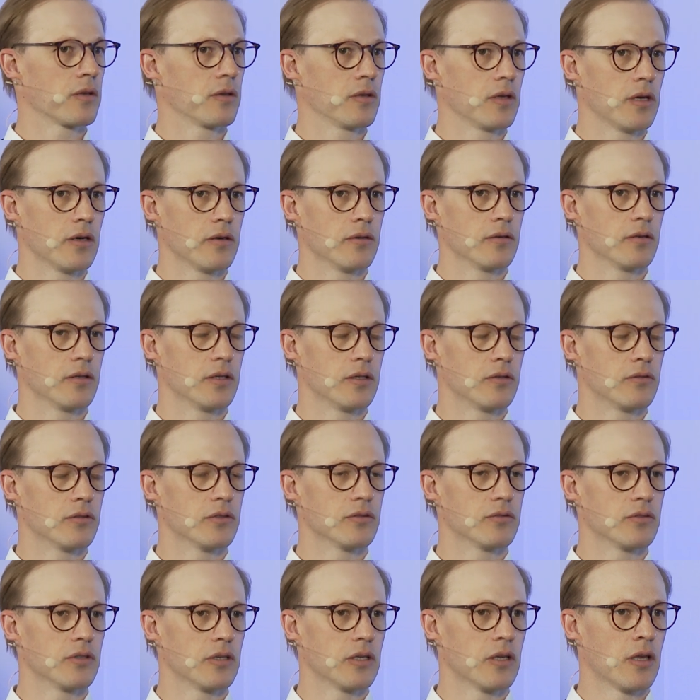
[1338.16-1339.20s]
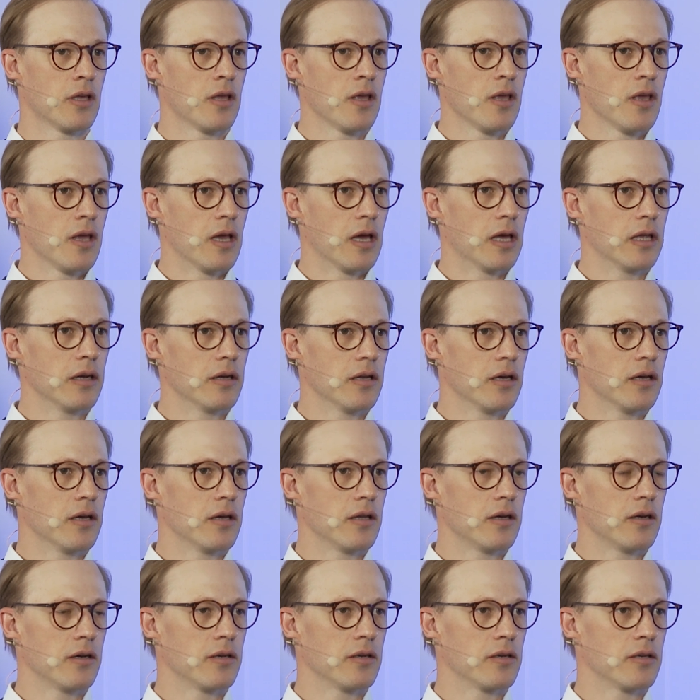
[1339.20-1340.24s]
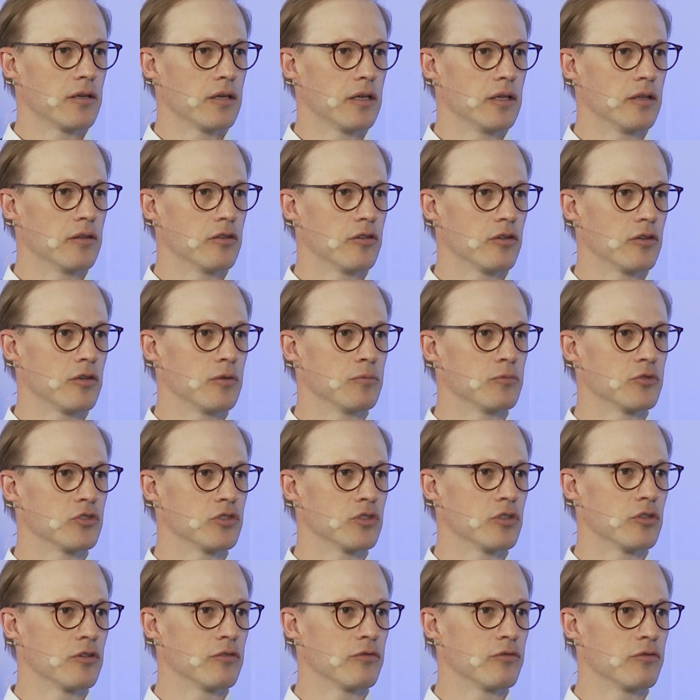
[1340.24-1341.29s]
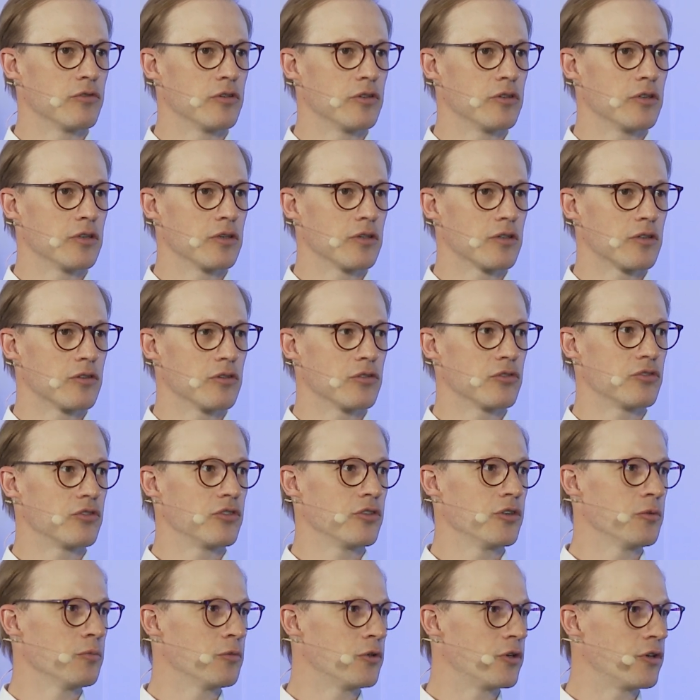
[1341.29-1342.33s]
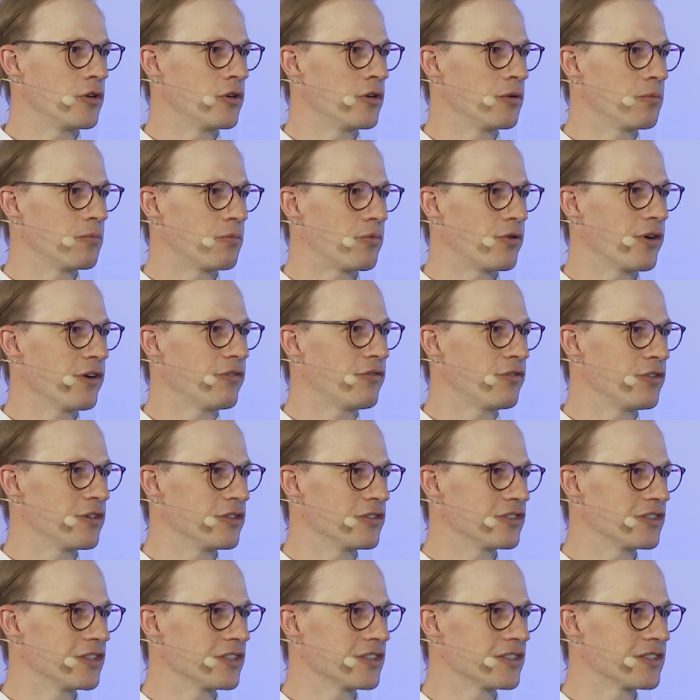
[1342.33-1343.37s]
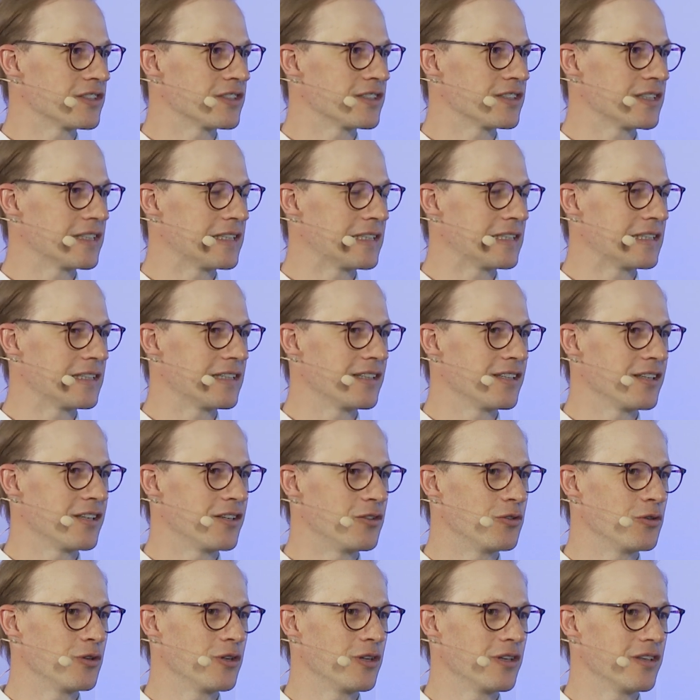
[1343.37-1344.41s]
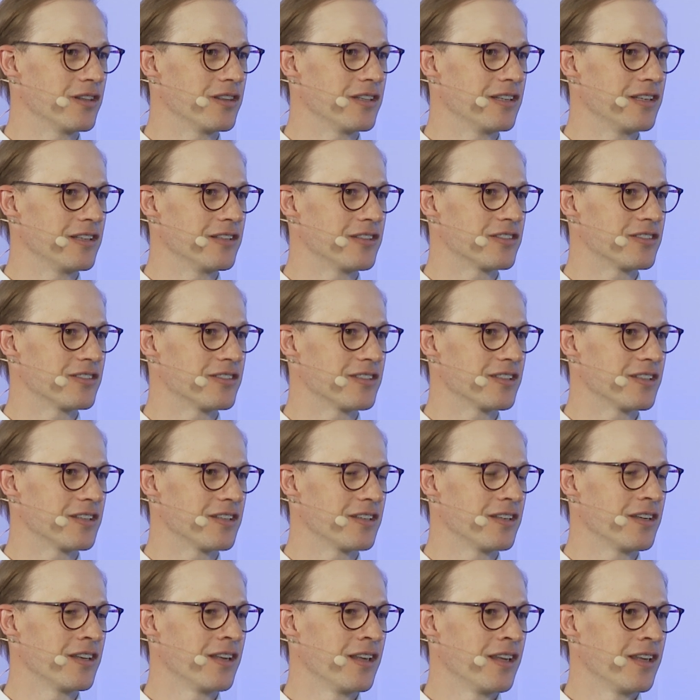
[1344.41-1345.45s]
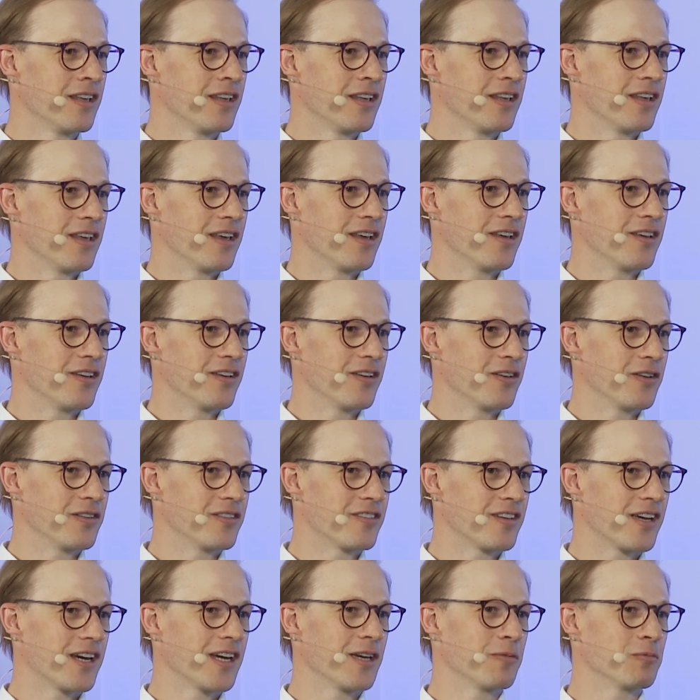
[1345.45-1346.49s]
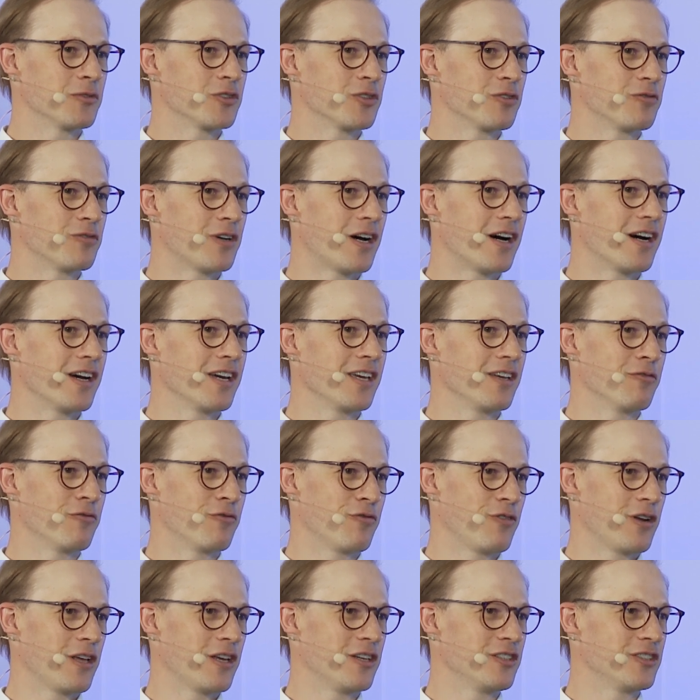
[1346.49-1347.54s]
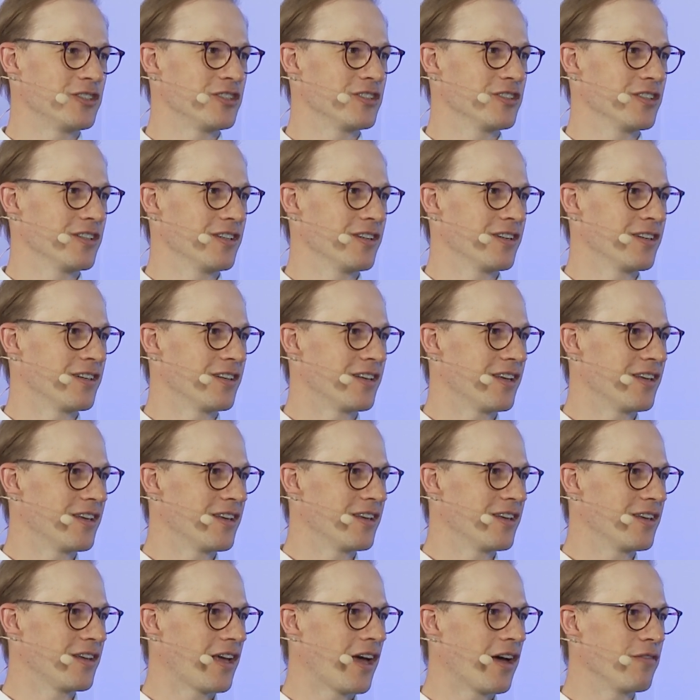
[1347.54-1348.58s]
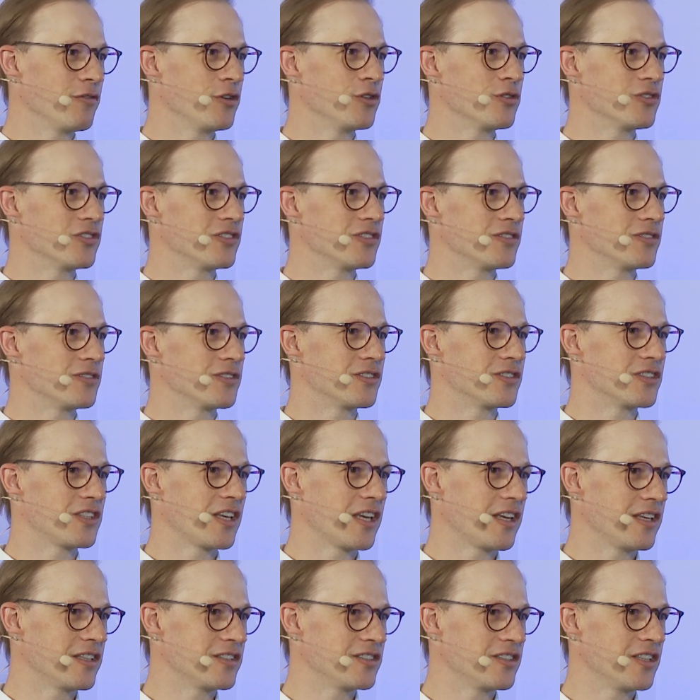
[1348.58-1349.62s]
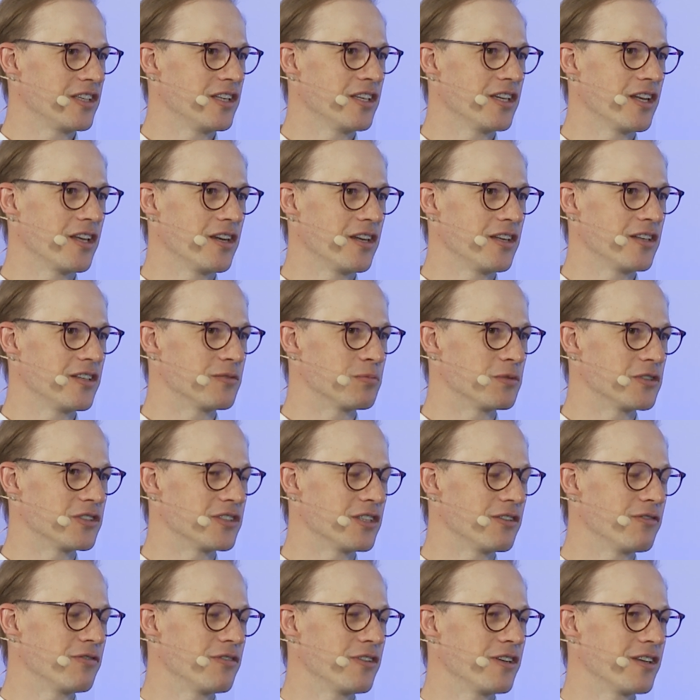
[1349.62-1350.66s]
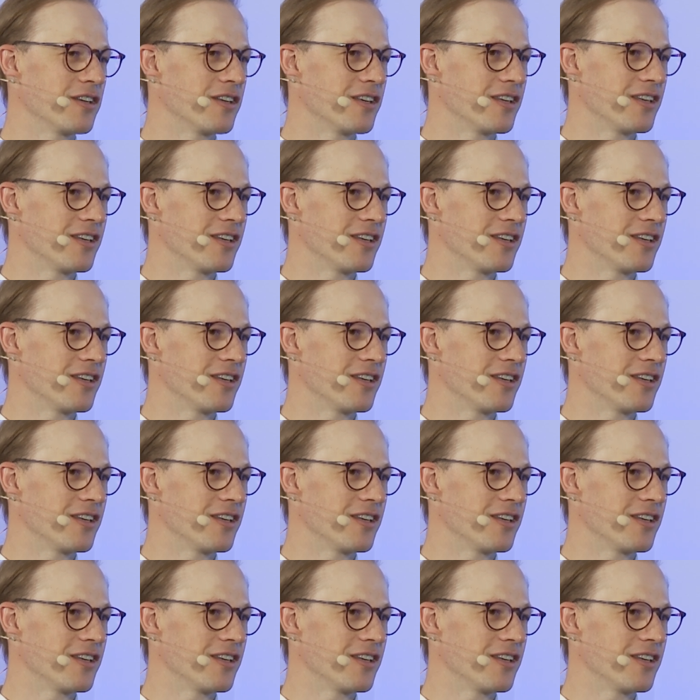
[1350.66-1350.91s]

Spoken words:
Yeah, interesting. And in terms of consumer preferences during these times of high inflation, have you seen any specific